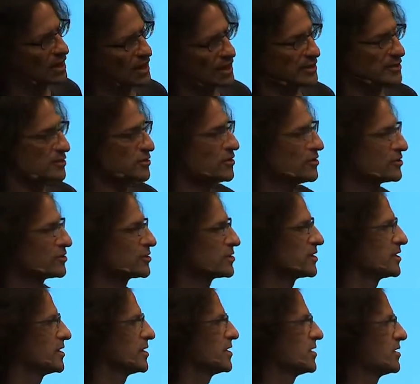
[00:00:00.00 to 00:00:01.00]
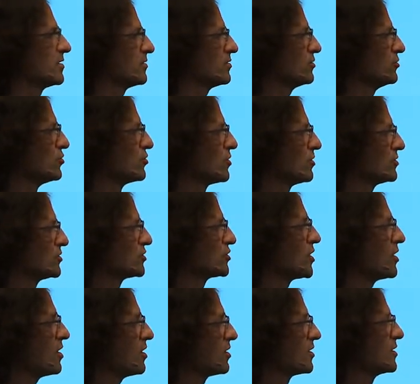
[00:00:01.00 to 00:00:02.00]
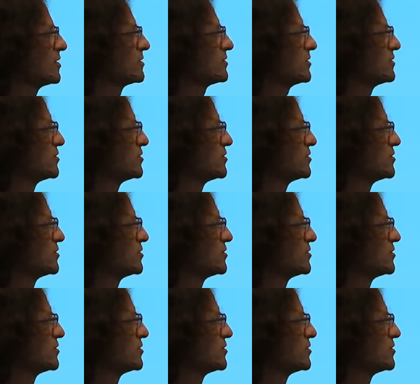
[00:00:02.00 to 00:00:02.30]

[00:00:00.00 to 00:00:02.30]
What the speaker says: It's not, you can't target,